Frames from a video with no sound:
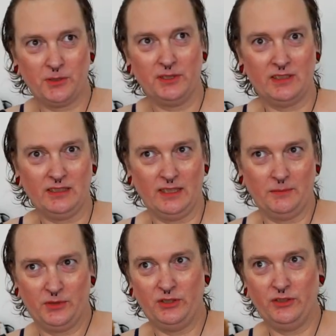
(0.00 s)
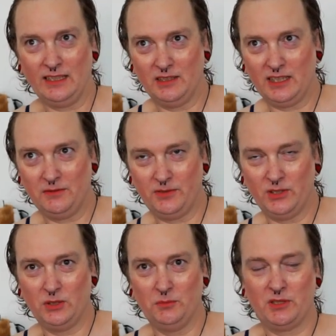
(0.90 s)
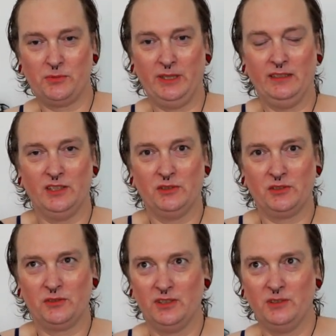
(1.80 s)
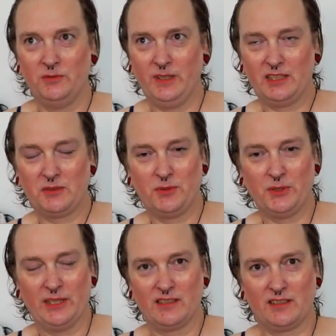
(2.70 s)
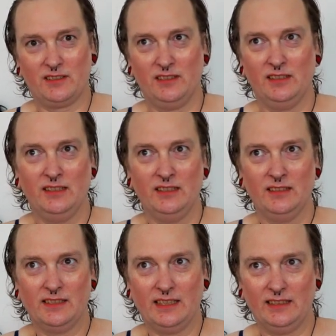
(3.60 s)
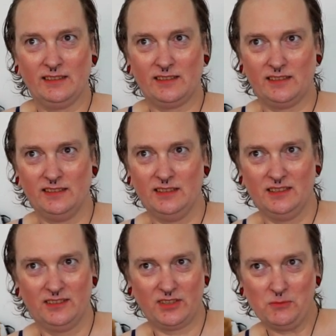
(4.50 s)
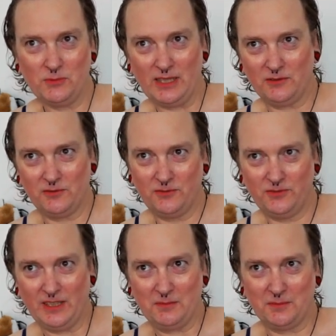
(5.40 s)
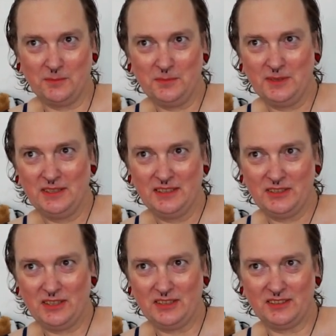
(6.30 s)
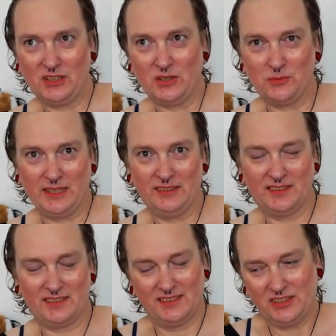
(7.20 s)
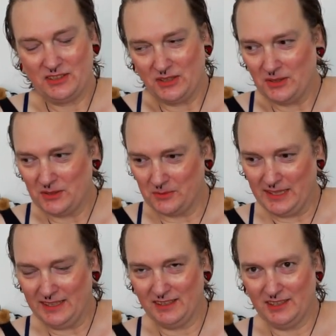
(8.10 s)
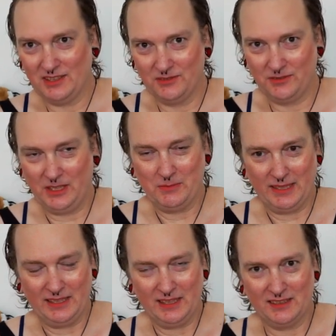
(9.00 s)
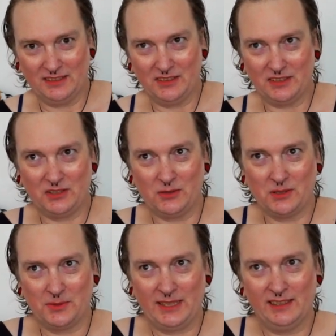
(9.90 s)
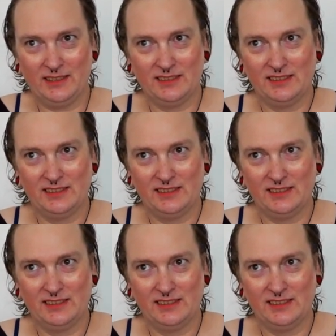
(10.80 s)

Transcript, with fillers: points and I'm like I flow between those fixed points. That is somewhat from not always, not all the way female and not all the way.